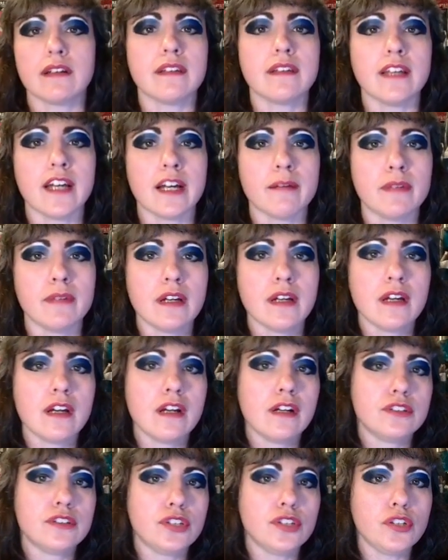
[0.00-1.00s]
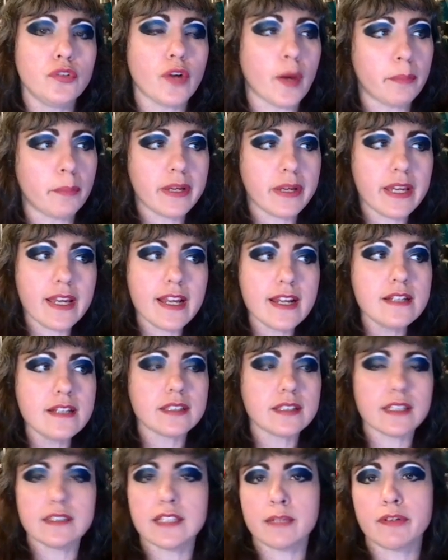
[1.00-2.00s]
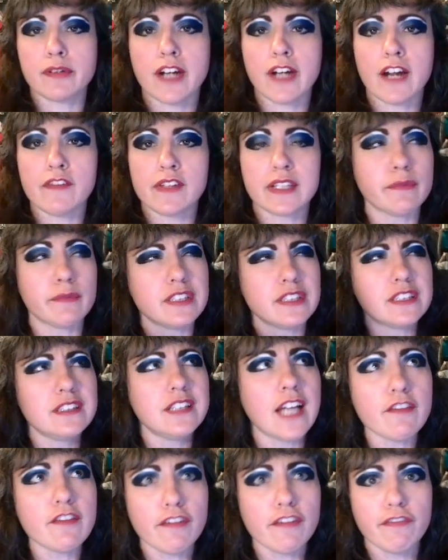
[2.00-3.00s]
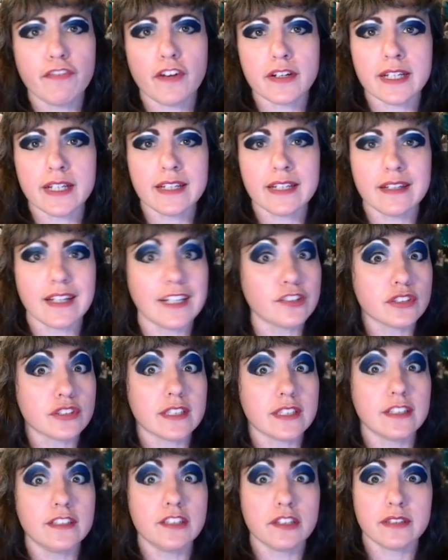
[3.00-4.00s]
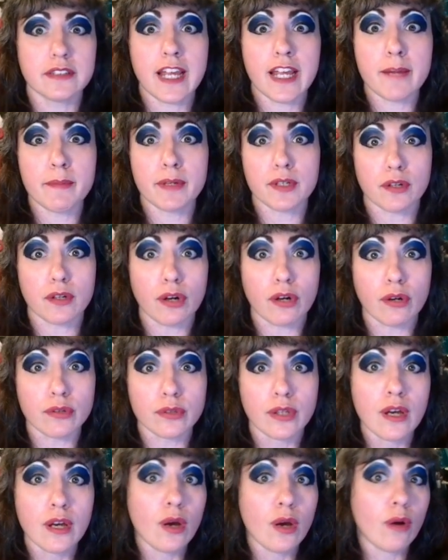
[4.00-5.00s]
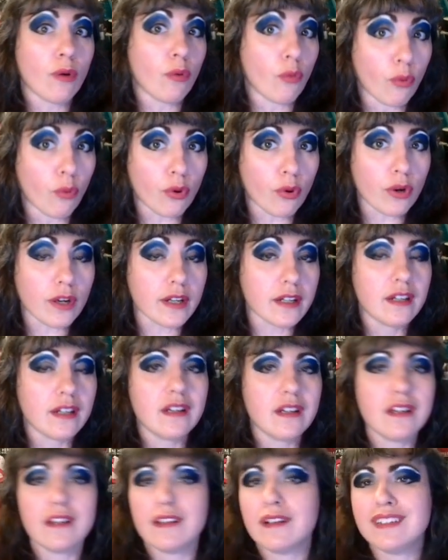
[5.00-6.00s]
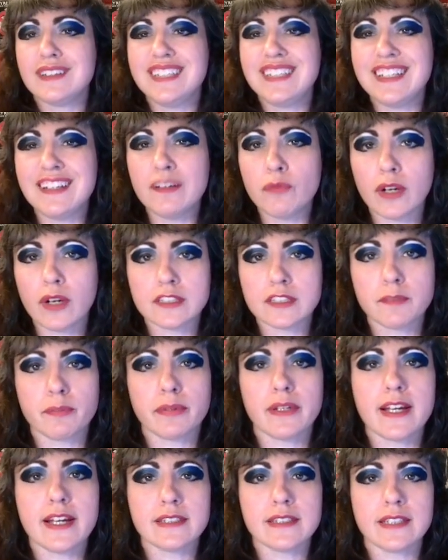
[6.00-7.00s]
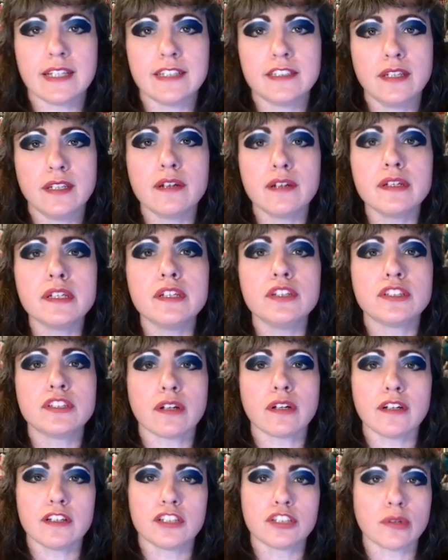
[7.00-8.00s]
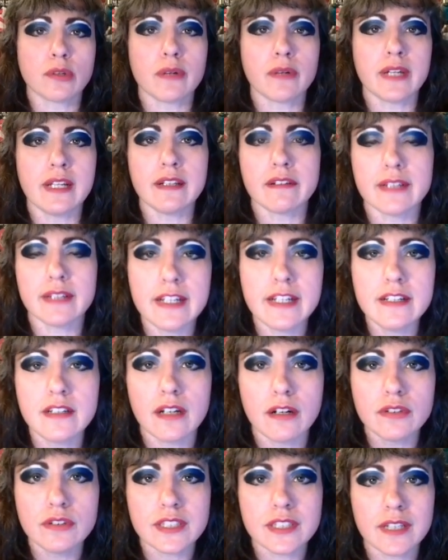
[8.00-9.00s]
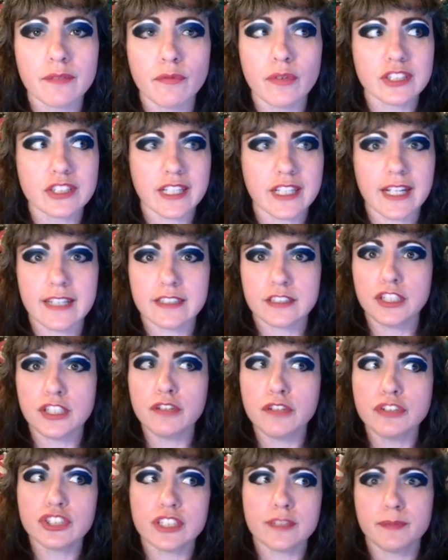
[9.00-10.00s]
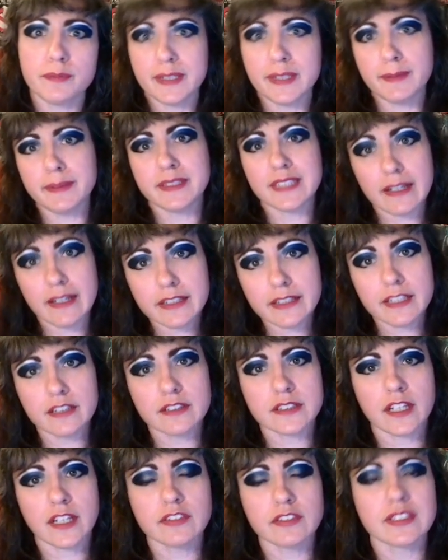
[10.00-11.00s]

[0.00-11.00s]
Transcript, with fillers: them to appease a demographic that was never fucking interested in your game at all or didn't want to play it until you started stroking their egos, in which case you should be telling yourselves